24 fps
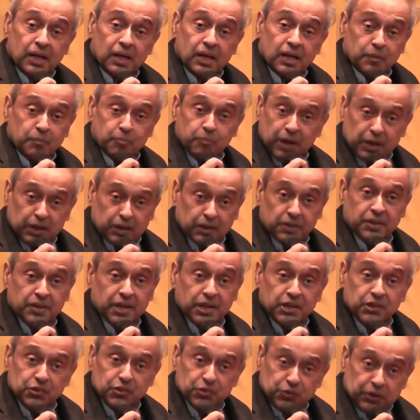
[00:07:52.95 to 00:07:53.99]
in
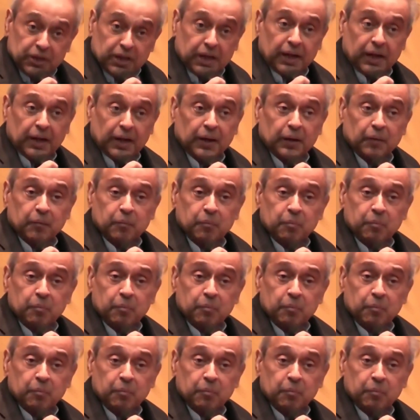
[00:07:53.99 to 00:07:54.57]
Bangladesh today.